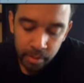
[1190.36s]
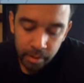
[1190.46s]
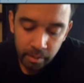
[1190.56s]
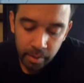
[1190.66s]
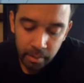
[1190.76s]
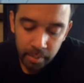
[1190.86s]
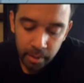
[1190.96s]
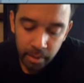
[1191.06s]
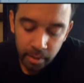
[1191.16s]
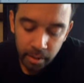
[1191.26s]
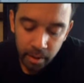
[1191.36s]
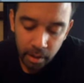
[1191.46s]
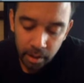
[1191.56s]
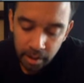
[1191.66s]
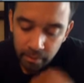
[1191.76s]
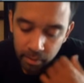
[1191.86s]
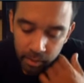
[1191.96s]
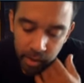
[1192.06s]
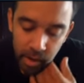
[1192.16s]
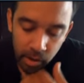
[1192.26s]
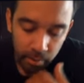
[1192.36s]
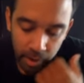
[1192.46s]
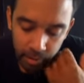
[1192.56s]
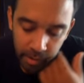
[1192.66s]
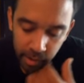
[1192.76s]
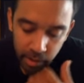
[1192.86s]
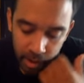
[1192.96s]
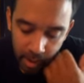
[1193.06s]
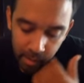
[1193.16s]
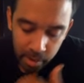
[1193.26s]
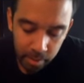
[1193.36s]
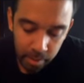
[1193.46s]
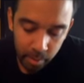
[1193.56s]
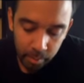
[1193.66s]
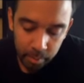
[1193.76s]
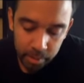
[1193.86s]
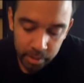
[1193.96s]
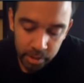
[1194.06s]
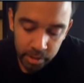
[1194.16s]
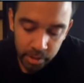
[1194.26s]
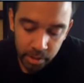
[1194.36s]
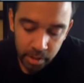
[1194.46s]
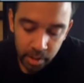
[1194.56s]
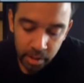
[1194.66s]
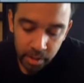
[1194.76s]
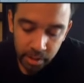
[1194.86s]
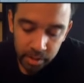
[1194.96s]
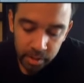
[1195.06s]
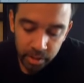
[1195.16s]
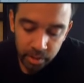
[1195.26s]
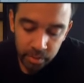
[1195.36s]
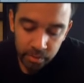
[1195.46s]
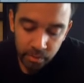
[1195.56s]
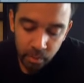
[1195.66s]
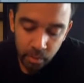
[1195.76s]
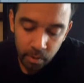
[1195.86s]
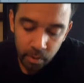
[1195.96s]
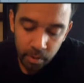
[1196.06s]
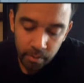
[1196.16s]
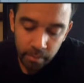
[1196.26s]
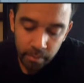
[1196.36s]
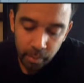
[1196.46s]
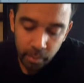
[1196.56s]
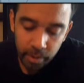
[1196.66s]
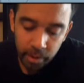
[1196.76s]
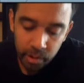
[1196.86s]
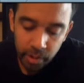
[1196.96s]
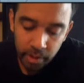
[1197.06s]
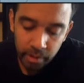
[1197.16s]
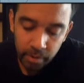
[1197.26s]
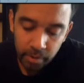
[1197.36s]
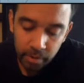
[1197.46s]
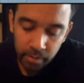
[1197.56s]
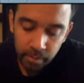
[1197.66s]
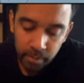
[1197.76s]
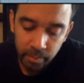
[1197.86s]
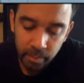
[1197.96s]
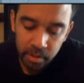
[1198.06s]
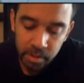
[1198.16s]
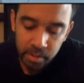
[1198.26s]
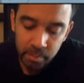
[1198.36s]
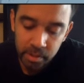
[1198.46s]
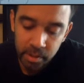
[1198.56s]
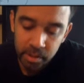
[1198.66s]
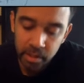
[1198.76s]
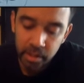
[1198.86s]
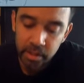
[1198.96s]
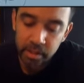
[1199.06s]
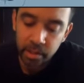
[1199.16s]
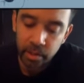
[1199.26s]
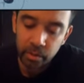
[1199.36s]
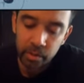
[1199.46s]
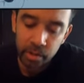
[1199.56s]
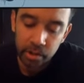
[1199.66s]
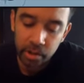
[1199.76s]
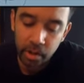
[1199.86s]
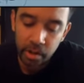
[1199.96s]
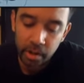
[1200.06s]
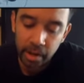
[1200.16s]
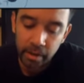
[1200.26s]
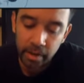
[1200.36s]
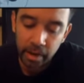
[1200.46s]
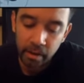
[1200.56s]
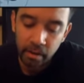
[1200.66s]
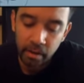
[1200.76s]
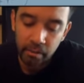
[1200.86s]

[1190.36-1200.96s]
There may be a lever rather than a knob. The normal position is used for pulling a trailer. The emergency position is used to shut the air